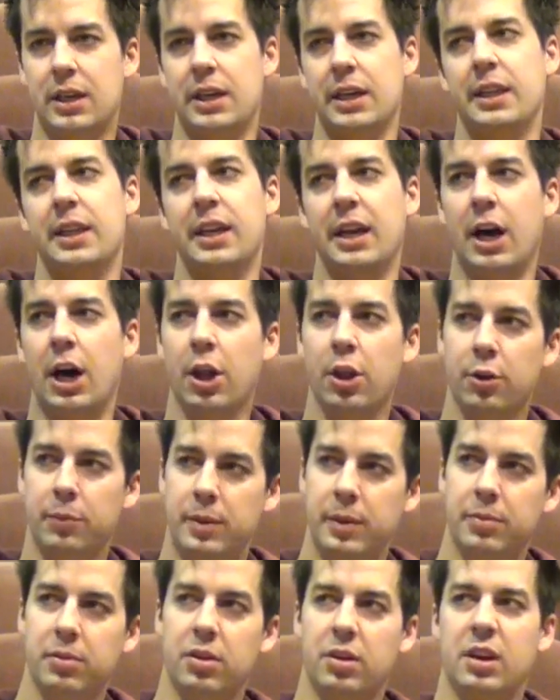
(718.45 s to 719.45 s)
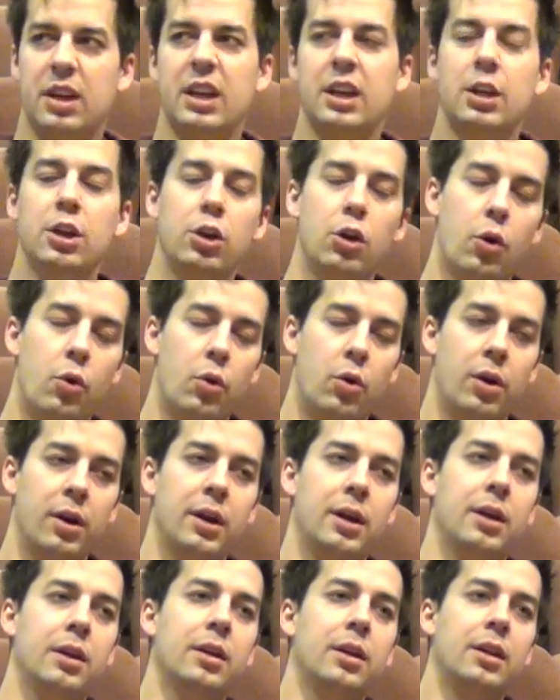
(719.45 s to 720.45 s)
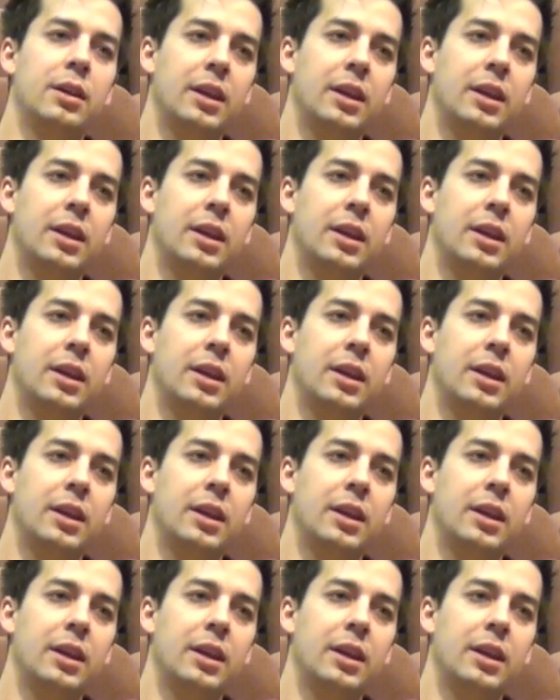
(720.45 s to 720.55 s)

and then other people are getting annoyed.